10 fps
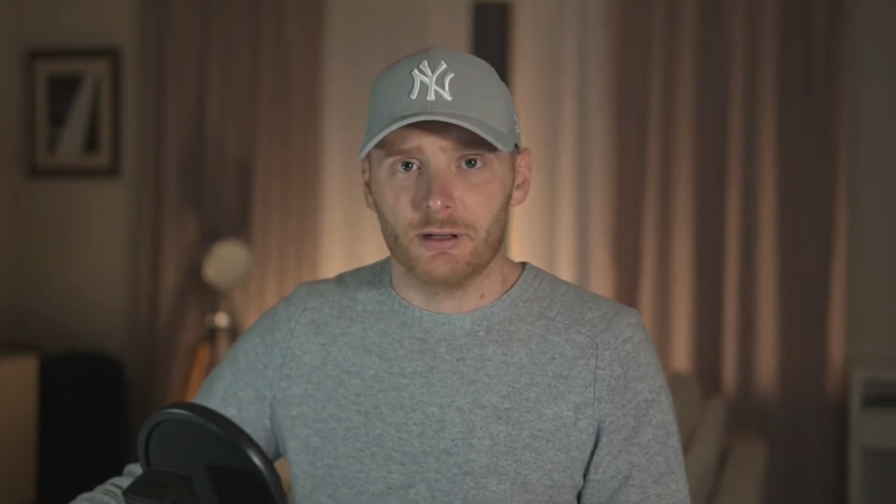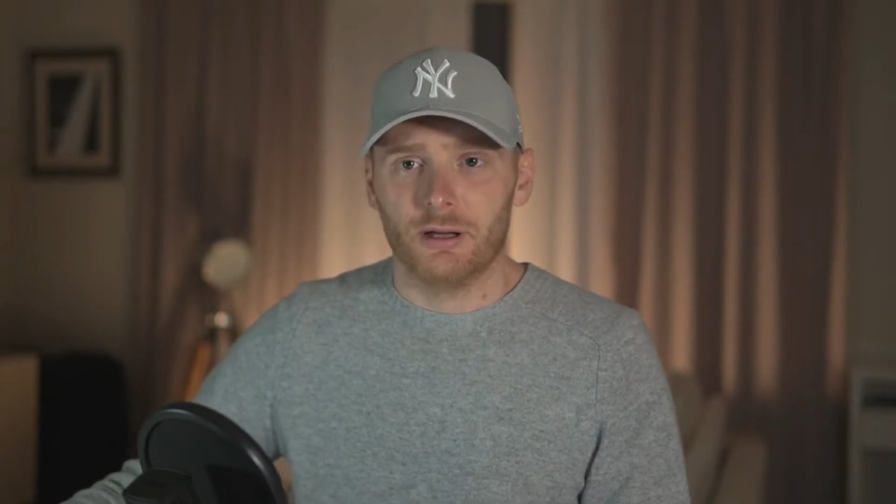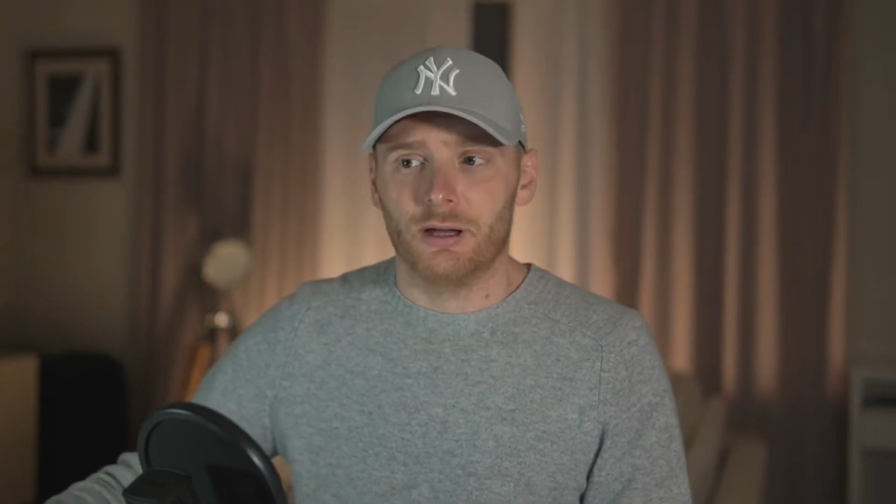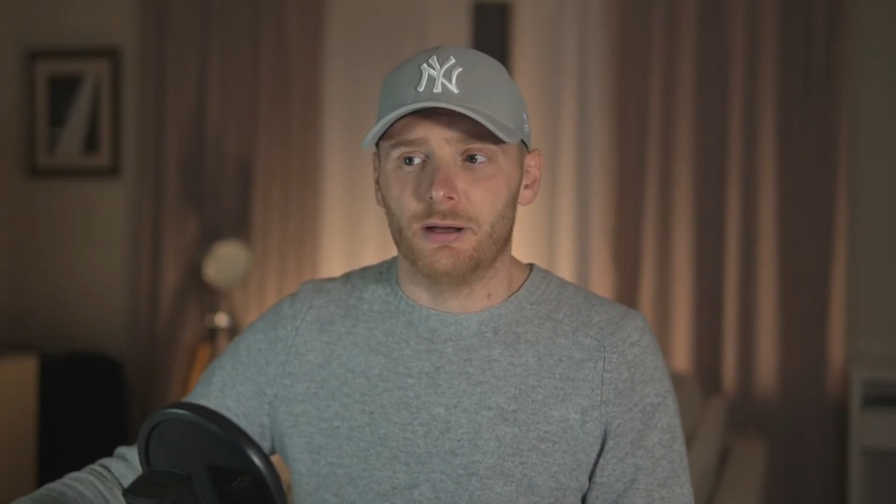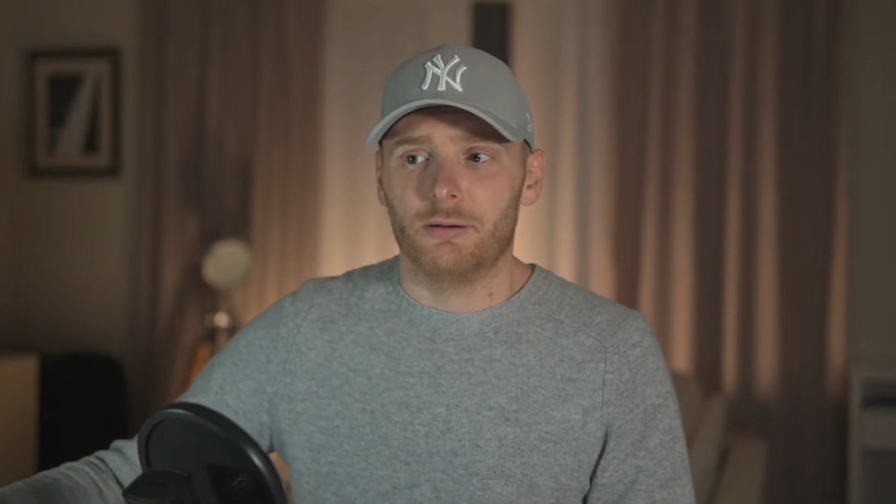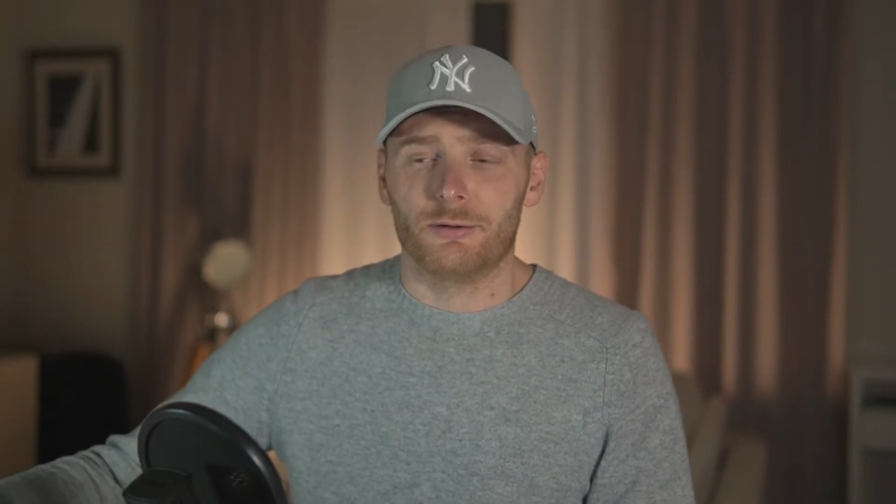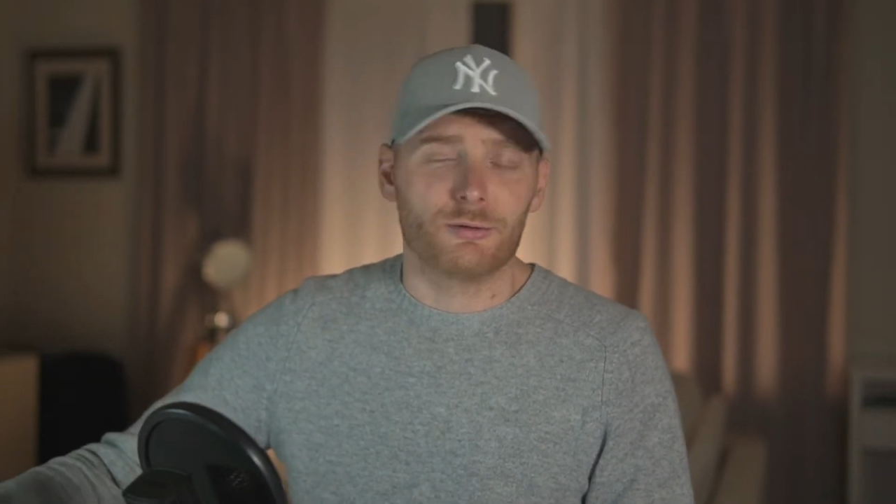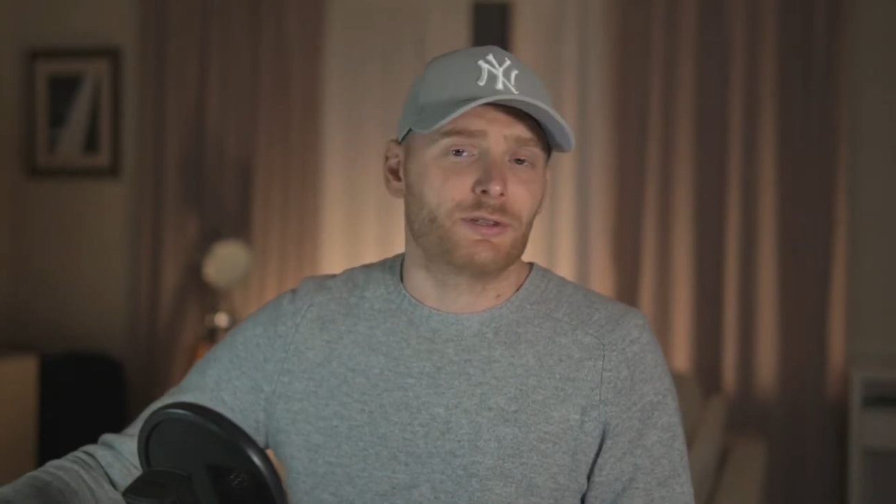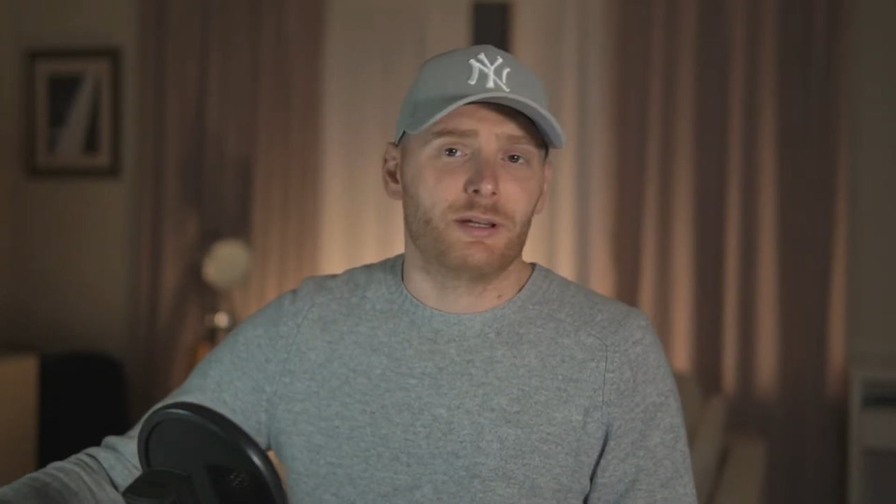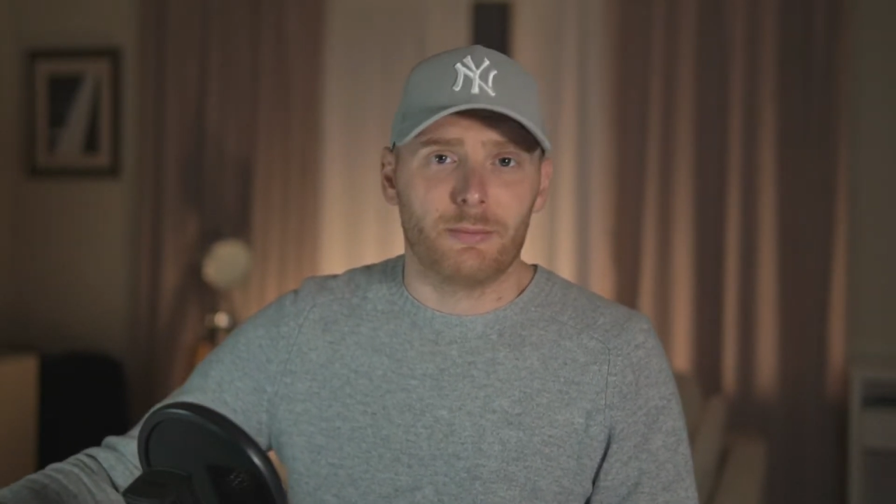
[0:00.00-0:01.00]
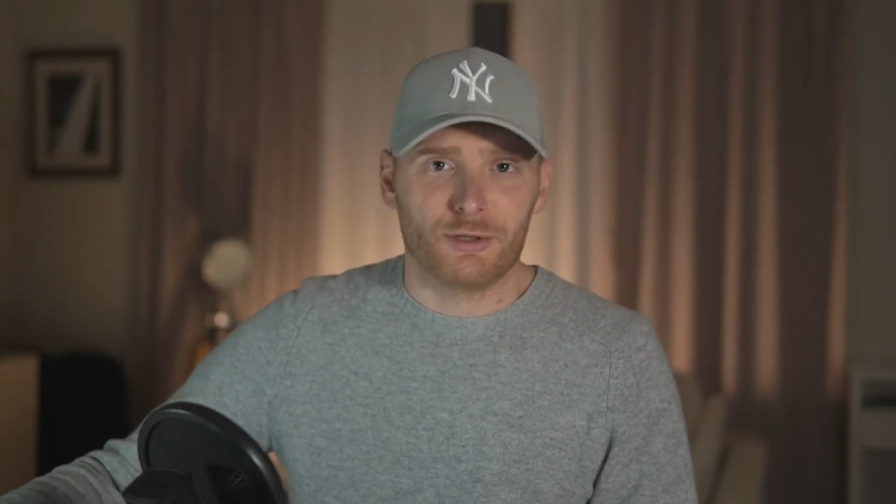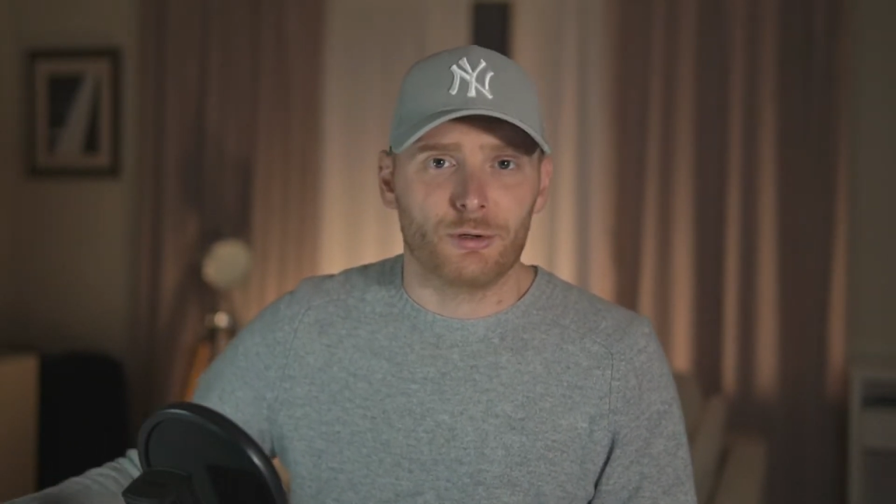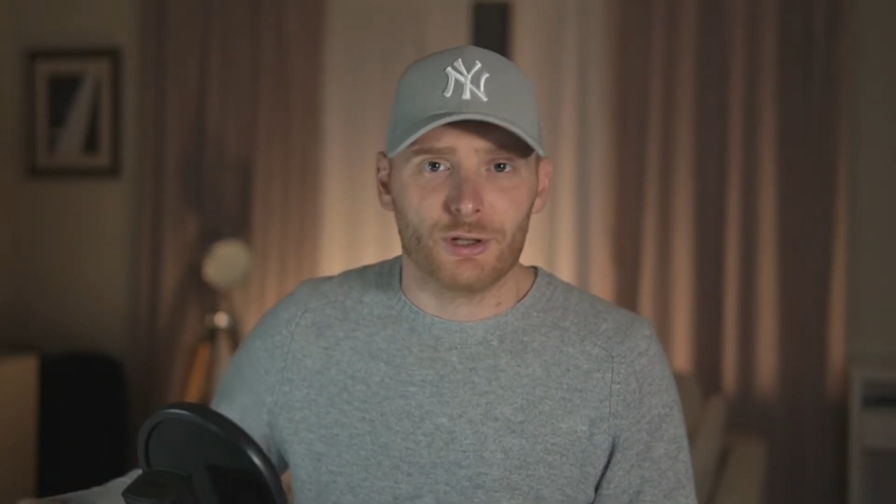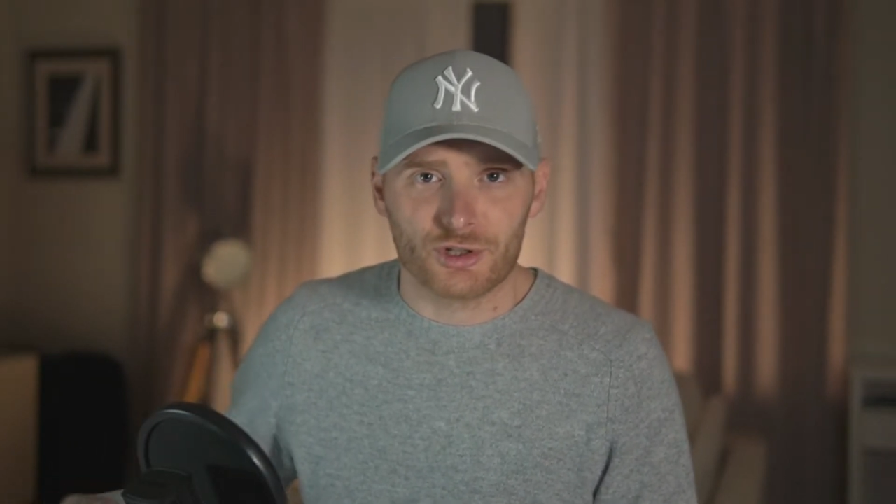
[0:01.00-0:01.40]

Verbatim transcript: uh, using Amazon